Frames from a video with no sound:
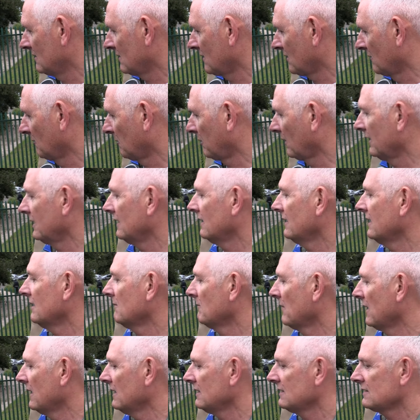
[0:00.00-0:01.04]
completely
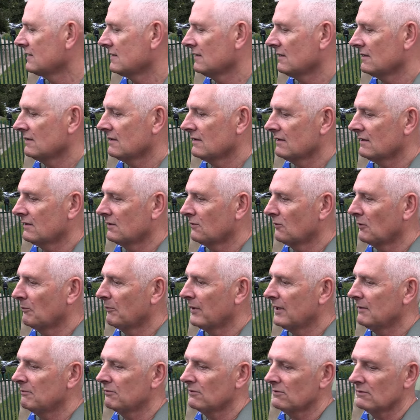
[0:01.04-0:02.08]
amazed that there are
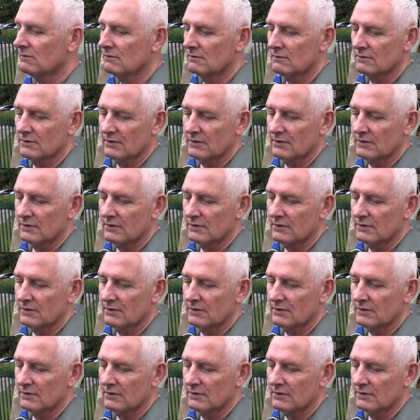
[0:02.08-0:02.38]
people